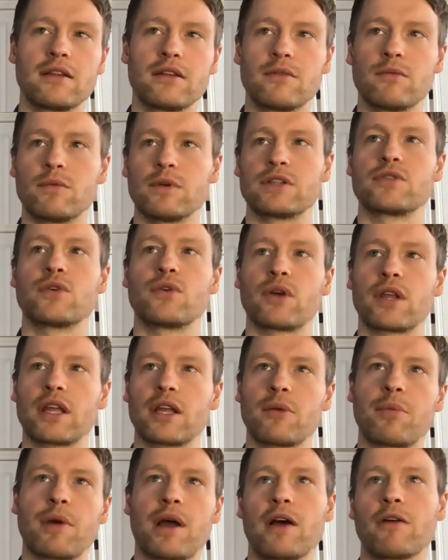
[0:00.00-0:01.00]
We're talking
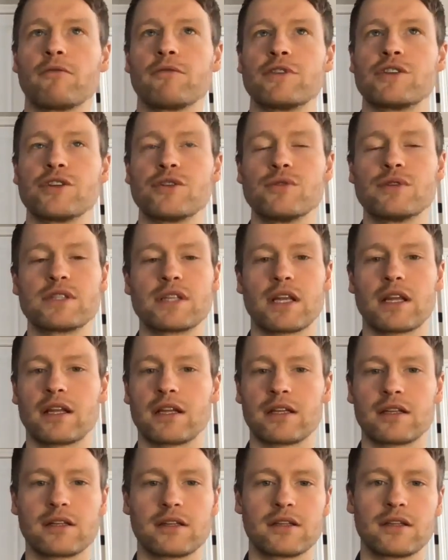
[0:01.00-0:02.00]
about
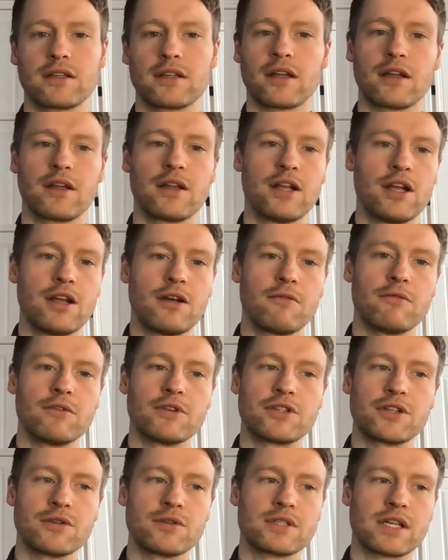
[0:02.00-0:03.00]
reducing
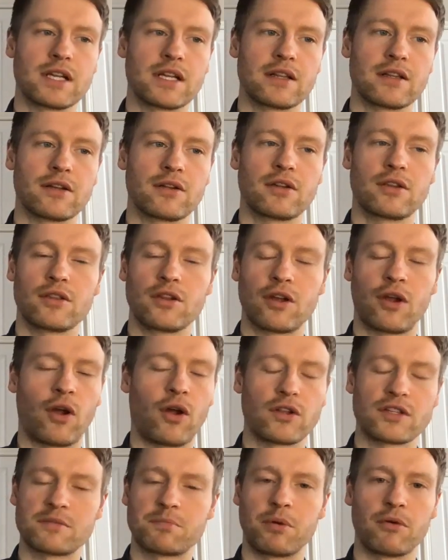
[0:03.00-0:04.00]
the
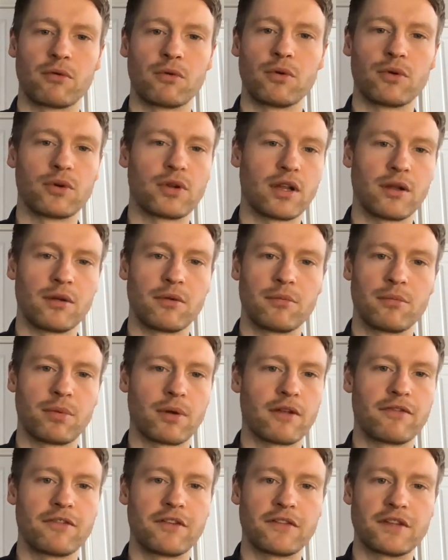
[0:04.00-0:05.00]
cost per order by
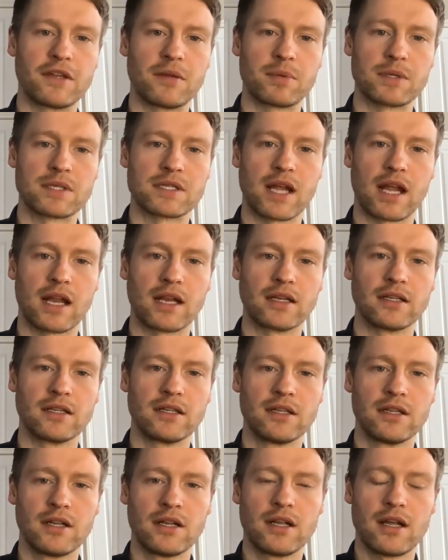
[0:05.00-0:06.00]
50%,
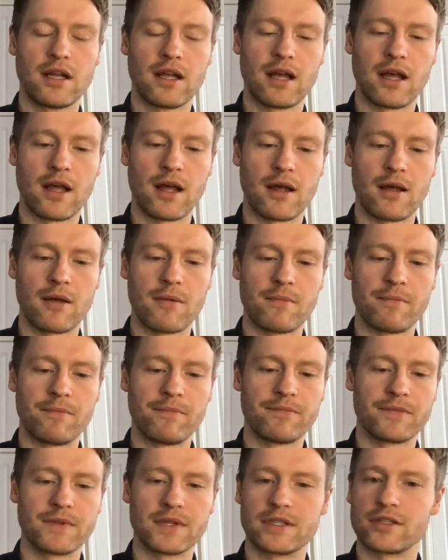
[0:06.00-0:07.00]

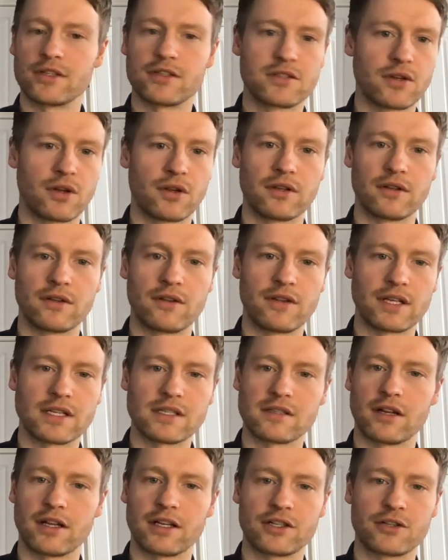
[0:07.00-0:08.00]
just on
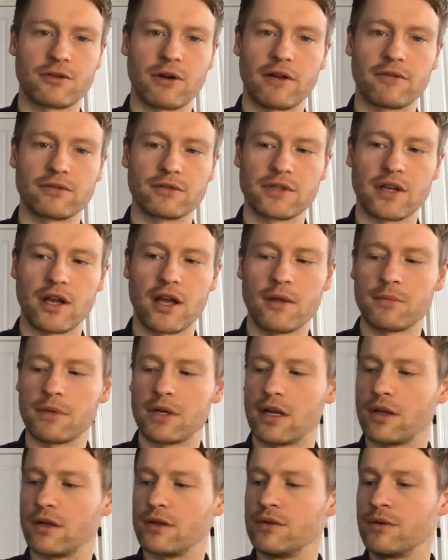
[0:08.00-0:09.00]
things like travel time
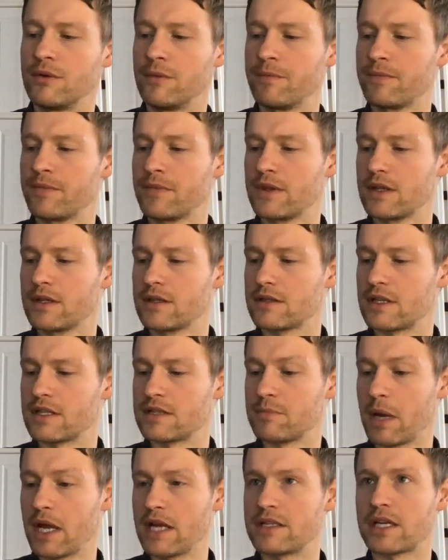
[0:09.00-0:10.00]
alone. So there's
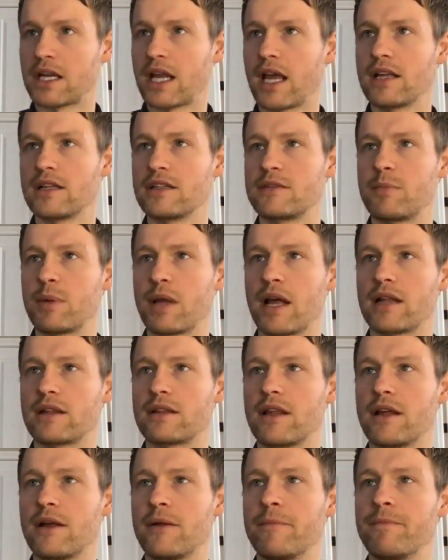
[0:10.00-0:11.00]
major gain to be had
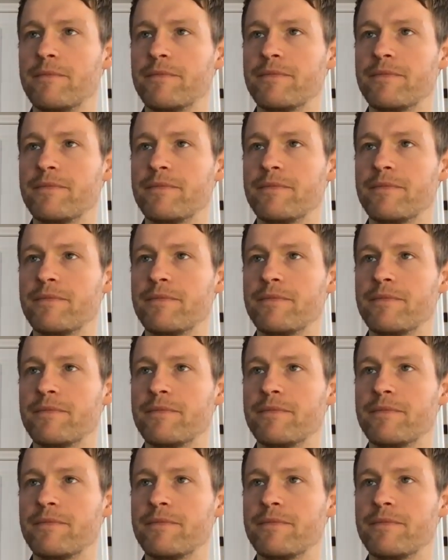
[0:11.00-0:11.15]
there.